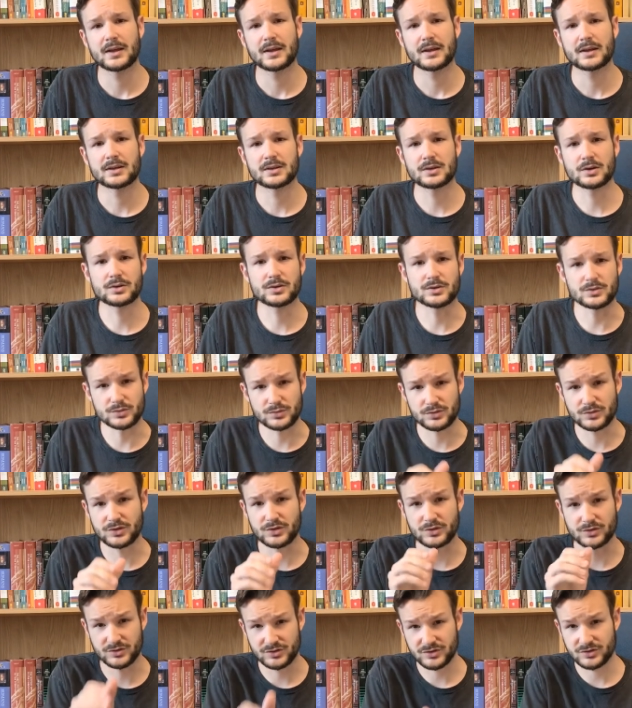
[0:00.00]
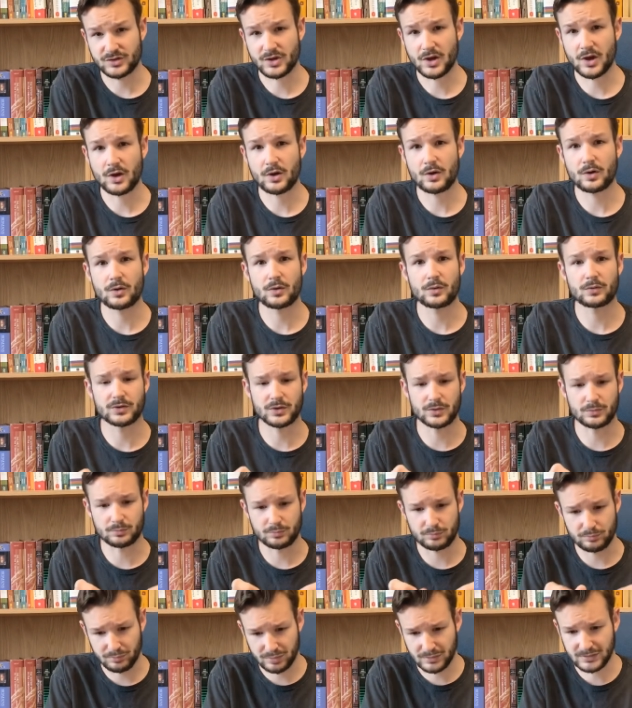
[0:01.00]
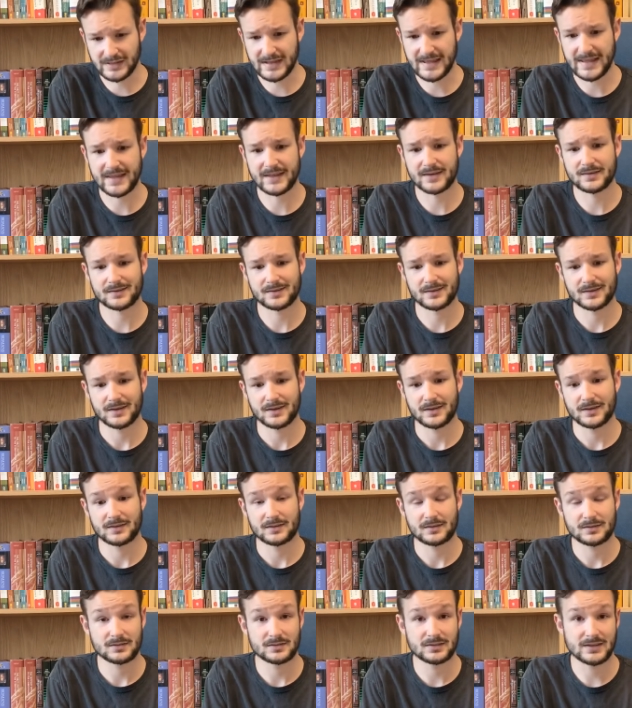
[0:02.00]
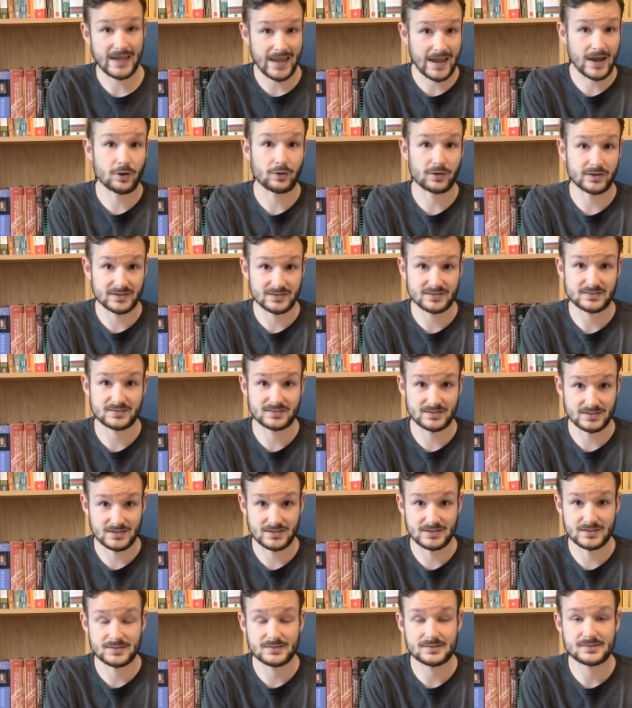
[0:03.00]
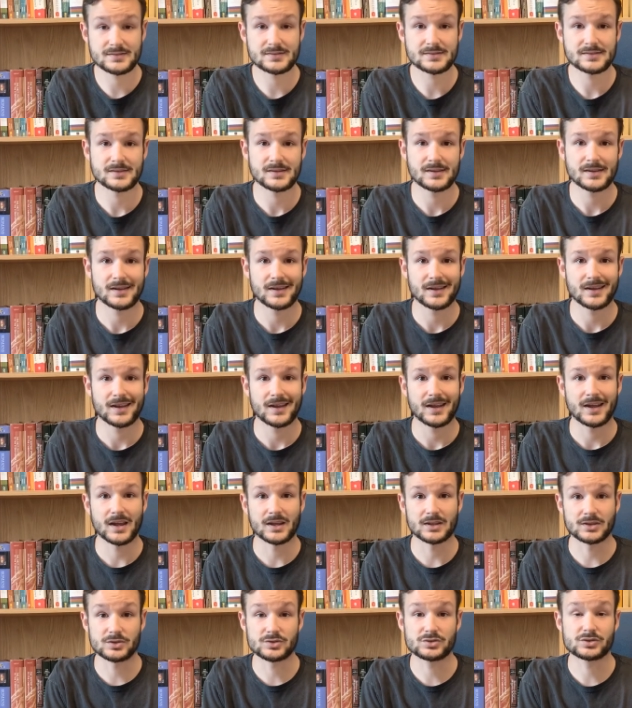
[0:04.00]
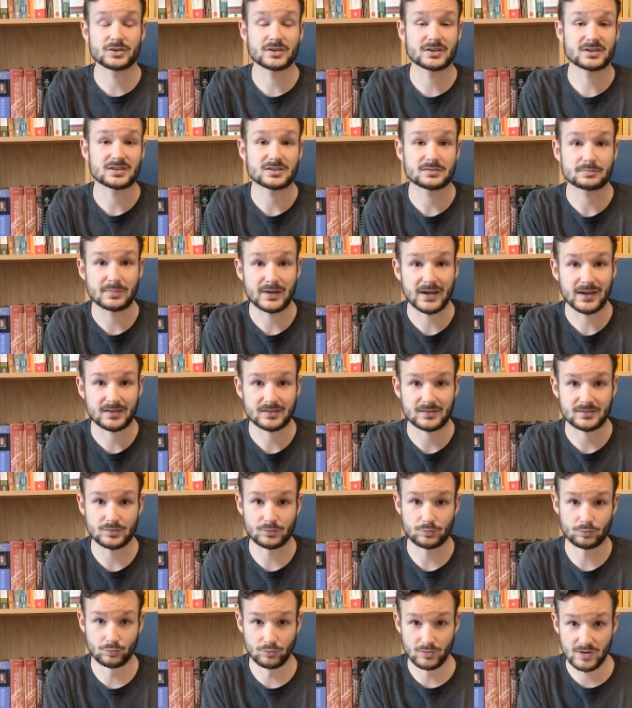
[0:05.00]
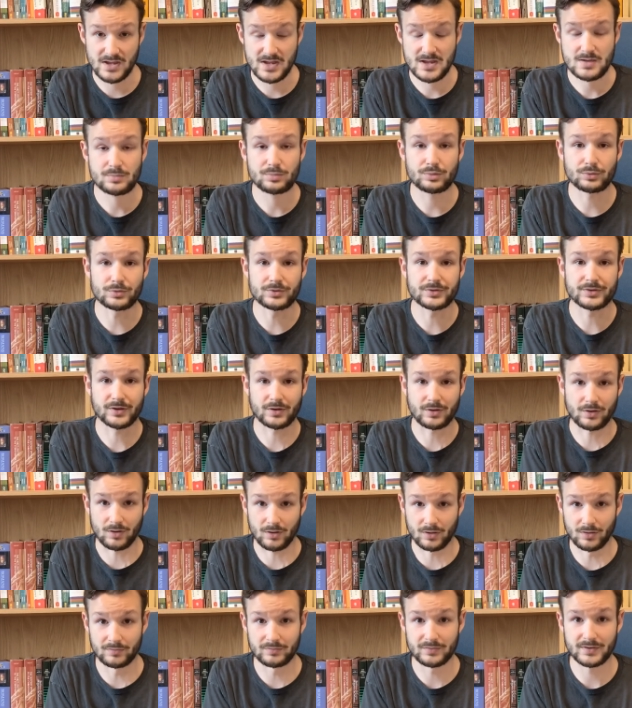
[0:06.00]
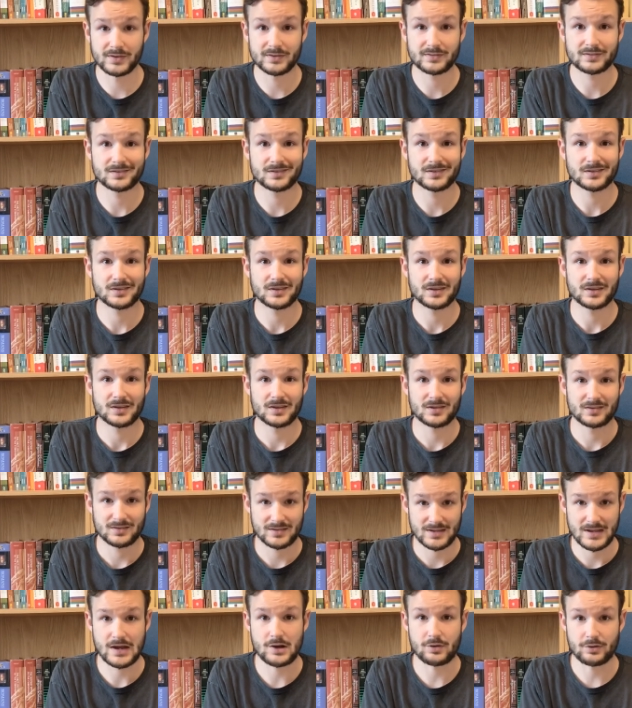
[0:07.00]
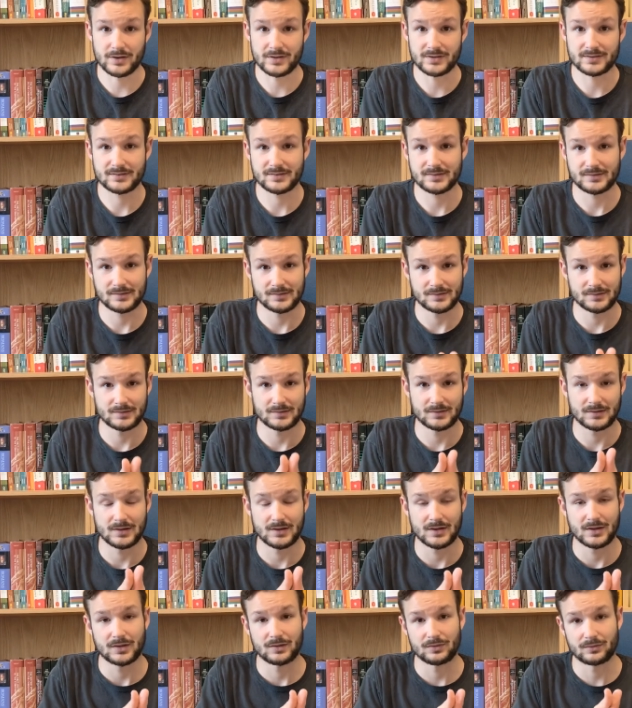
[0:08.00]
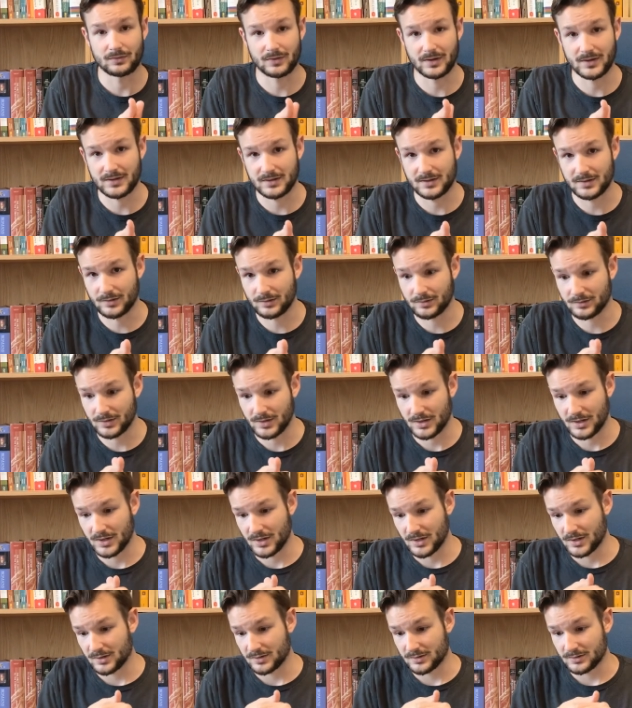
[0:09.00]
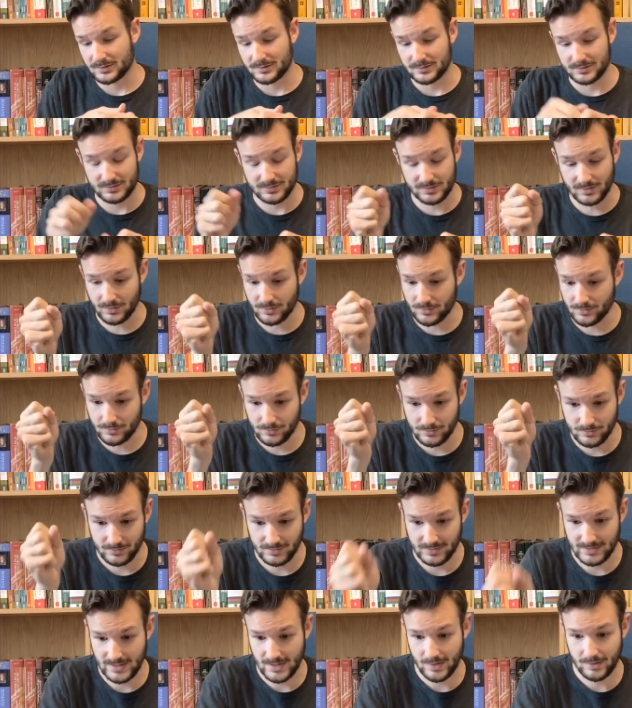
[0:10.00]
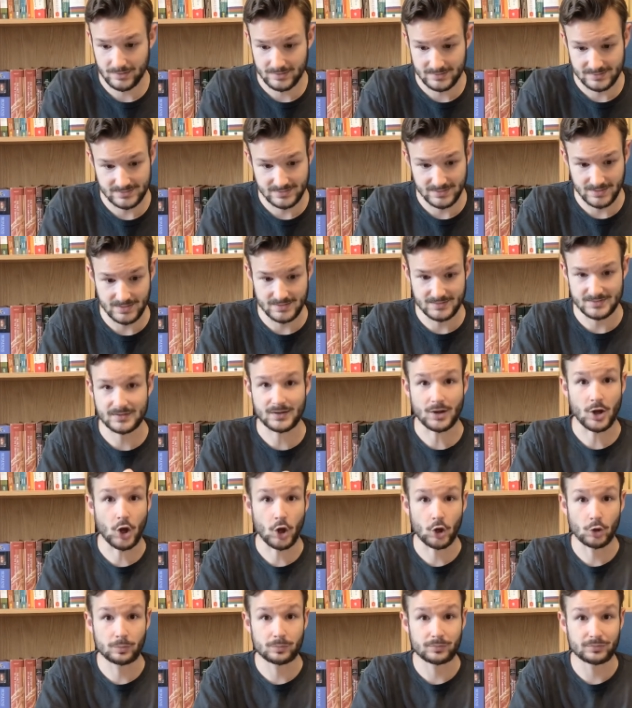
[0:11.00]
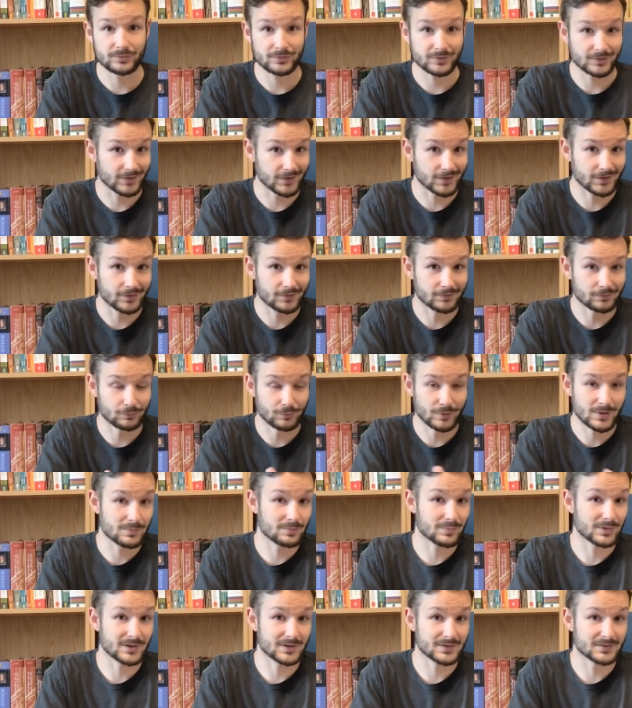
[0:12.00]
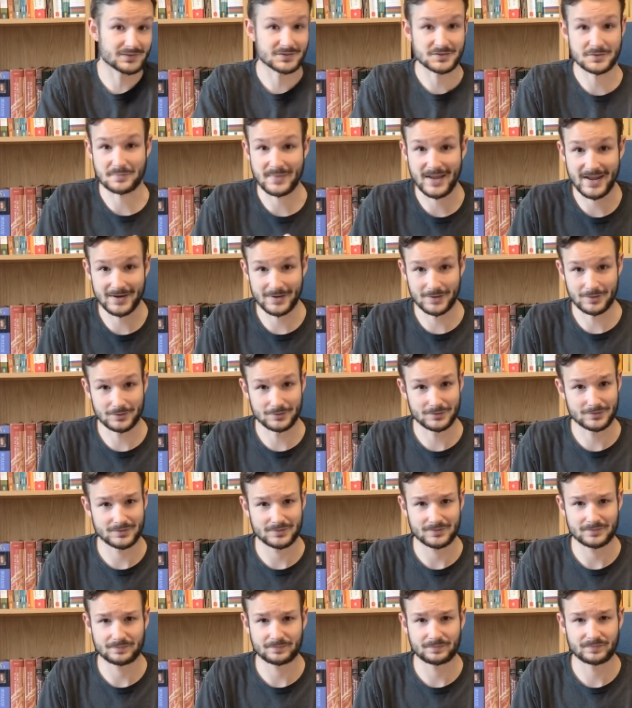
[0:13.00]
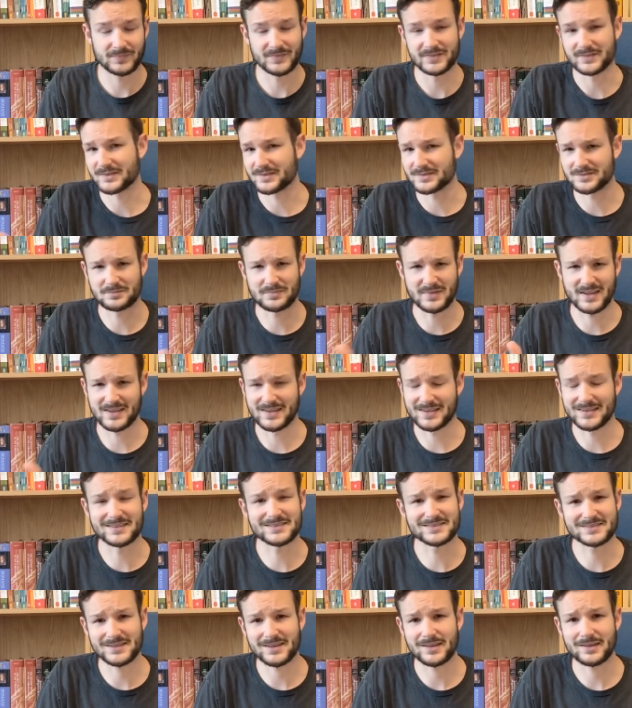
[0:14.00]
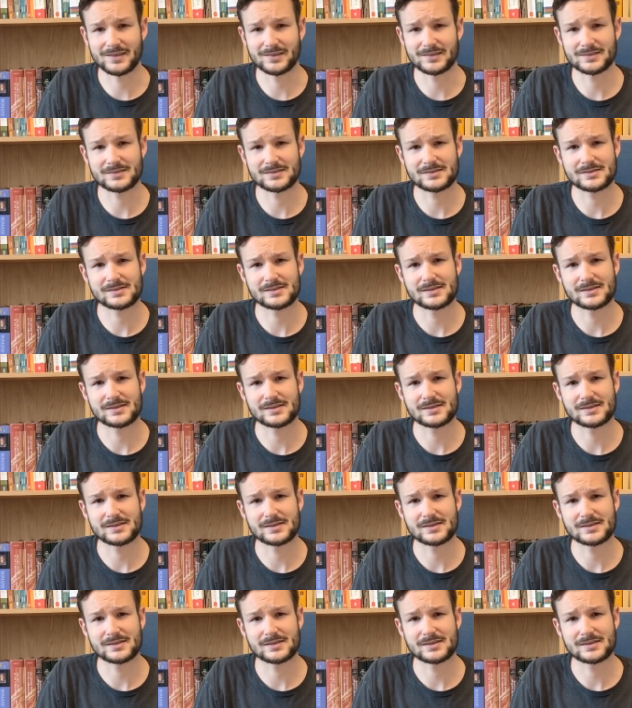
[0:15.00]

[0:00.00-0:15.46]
You sow, you plant carrot seeds, and you should expect to reap or to harvest carrots, right? You don't sow carrot seeds in hopes of reaping tomatoes. It doesn't make any sense.